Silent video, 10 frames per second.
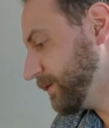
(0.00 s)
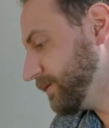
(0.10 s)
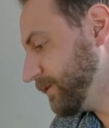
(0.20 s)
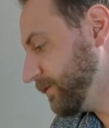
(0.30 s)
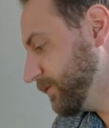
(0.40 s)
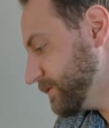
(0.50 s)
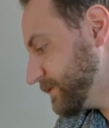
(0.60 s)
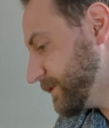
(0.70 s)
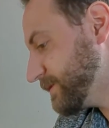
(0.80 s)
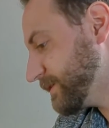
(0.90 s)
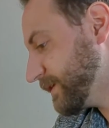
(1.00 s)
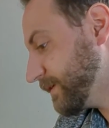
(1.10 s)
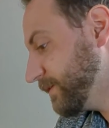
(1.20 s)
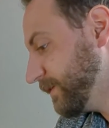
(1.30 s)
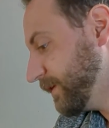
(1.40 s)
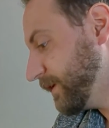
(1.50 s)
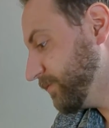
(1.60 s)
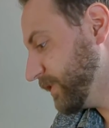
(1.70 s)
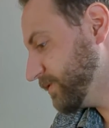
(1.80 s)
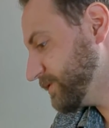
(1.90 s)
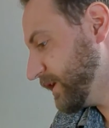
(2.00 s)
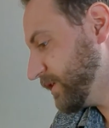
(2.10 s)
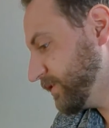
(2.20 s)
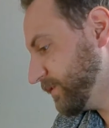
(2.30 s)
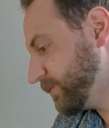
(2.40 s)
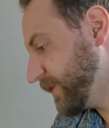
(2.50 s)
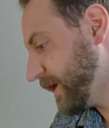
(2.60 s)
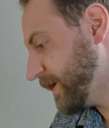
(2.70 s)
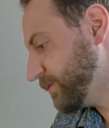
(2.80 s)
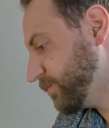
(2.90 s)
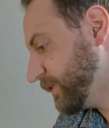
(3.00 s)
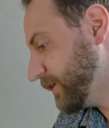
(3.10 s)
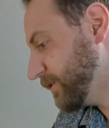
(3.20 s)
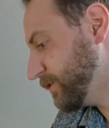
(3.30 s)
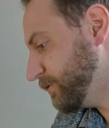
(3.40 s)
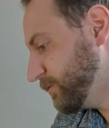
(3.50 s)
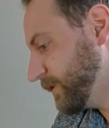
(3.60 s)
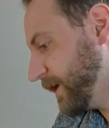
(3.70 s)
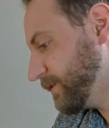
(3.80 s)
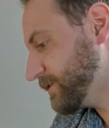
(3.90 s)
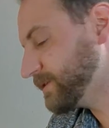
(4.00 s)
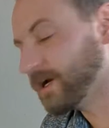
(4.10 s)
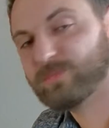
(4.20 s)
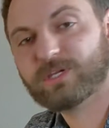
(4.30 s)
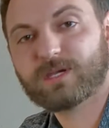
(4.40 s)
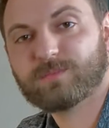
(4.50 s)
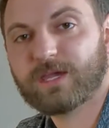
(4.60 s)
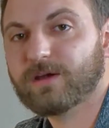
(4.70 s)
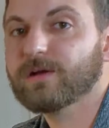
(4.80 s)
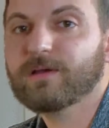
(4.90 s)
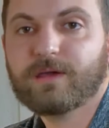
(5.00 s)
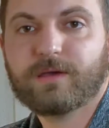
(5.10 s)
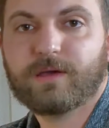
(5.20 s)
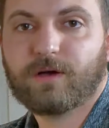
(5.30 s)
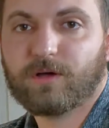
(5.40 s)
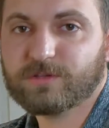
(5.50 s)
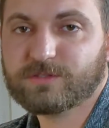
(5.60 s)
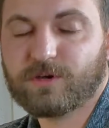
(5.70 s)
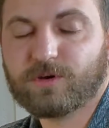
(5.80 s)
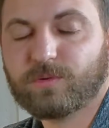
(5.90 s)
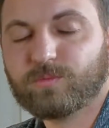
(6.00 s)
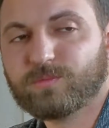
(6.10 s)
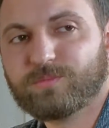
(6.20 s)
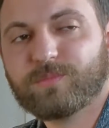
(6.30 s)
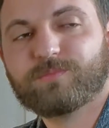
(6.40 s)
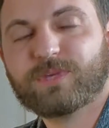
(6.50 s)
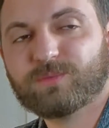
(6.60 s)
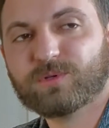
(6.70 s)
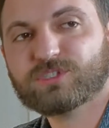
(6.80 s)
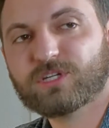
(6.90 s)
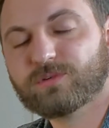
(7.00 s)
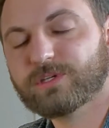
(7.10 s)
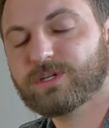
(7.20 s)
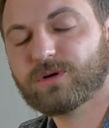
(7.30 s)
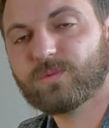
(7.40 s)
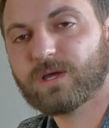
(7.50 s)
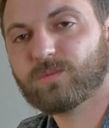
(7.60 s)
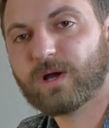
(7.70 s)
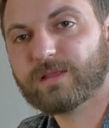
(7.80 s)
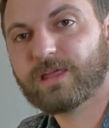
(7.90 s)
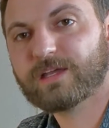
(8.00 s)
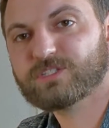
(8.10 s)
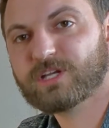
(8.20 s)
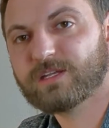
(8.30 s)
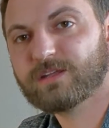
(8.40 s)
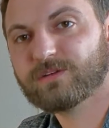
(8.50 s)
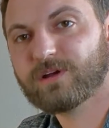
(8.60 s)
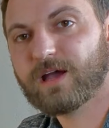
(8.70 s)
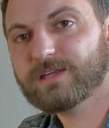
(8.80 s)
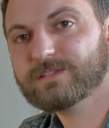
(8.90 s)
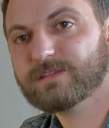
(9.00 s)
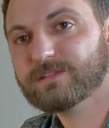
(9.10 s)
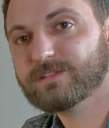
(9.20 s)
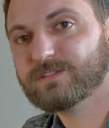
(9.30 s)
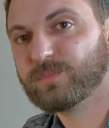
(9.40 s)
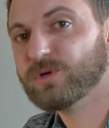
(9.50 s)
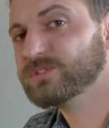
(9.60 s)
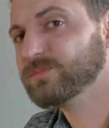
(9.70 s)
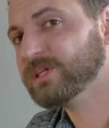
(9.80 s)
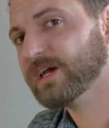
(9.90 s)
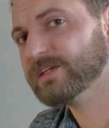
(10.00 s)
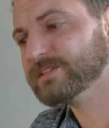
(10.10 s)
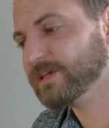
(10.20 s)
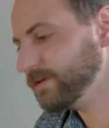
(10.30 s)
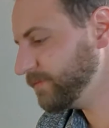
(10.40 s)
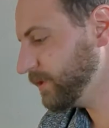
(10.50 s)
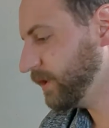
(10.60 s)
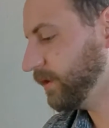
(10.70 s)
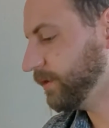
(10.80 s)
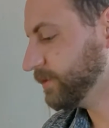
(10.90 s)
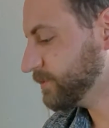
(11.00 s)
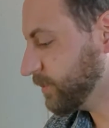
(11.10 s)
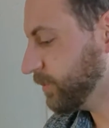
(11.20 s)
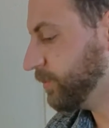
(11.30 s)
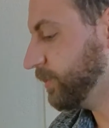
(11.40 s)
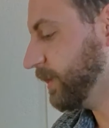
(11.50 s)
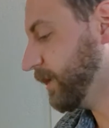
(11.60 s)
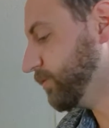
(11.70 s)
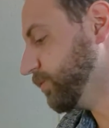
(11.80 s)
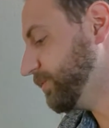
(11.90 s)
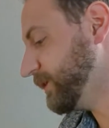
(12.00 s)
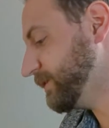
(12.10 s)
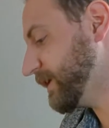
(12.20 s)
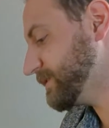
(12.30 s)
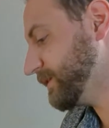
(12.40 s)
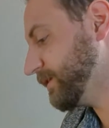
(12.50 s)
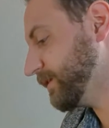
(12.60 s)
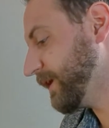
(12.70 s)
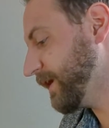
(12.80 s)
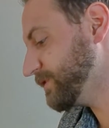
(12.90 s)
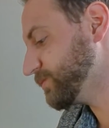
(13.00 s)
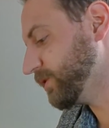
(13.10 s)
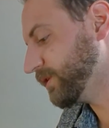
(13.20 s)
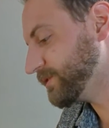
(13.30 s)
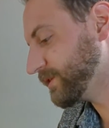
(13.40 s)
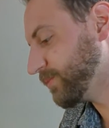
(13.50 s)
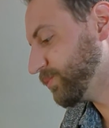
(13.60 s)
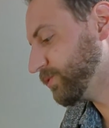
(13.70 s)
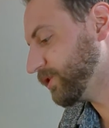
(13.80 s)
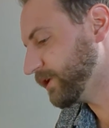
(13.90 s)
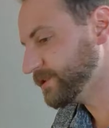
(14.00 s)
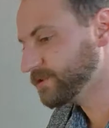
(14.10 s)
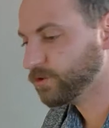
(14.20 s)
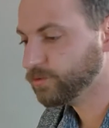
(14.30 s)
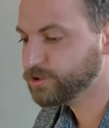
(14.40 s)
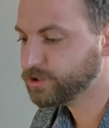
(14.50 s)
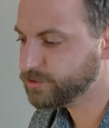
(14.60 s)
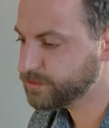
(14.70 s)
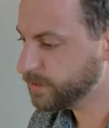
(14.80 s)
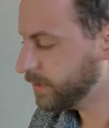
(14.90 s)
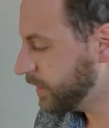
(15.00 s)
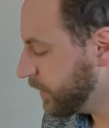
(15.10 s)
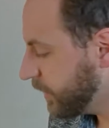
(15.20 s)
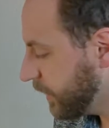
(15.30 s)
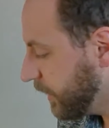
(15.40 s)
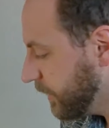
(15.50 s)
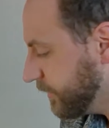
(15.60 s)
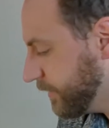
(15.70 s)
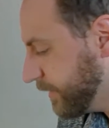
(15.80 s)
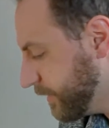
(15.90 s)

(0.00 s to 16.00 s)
deal, since every other scanner that we've had when we needed to do that does not pick up hair. Also, people generally don't want white light shined in their eyes, and this is supposed to be eye safe. So I will be testing it on that, as well as a couple of clay sculptures, and